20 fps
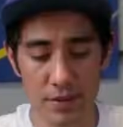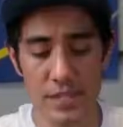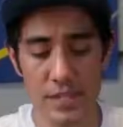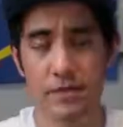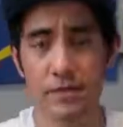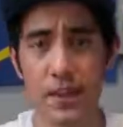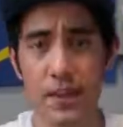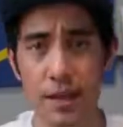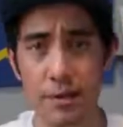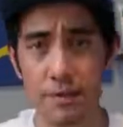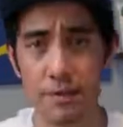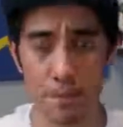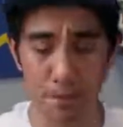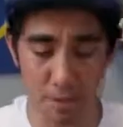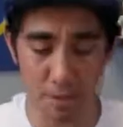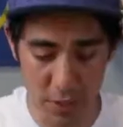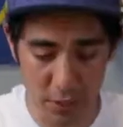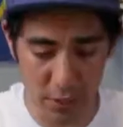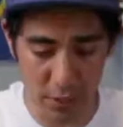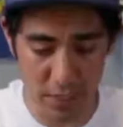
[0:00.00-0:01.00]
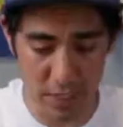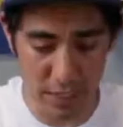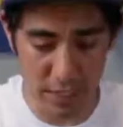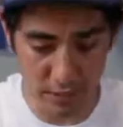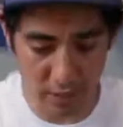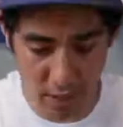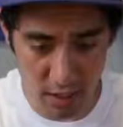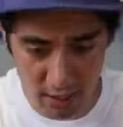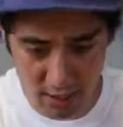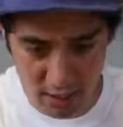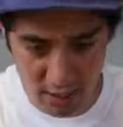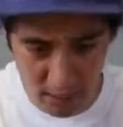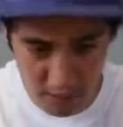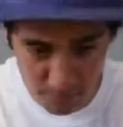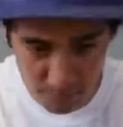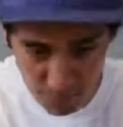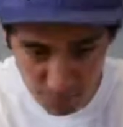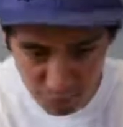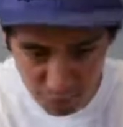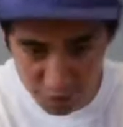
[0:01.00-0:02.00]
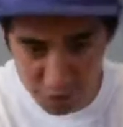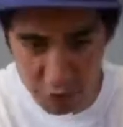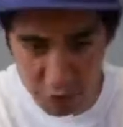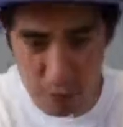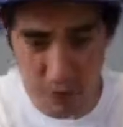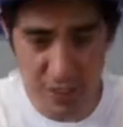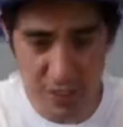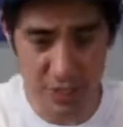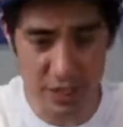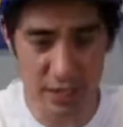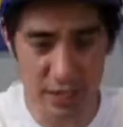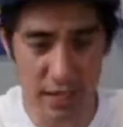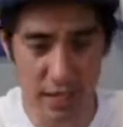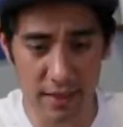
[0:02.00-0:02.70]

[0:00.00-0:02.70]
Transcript: This fan barely has gotten it above 2 inches,